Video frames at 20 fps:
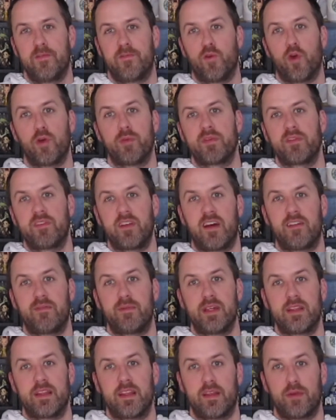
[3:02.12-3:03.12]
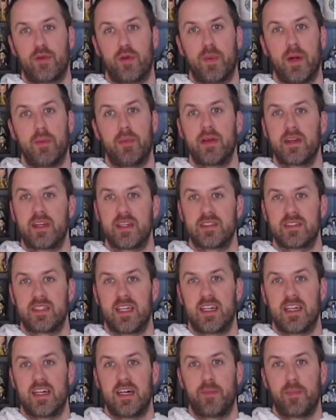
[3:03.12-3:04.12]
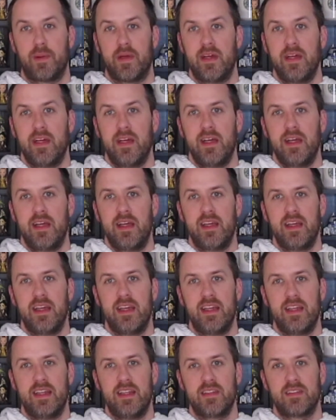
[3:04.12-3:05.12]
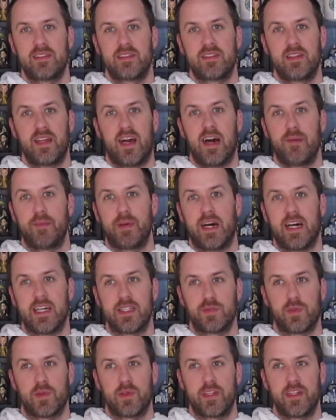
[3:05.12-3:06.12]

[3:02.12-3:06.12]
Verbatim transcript: form of government that the Republic has set up is not possible.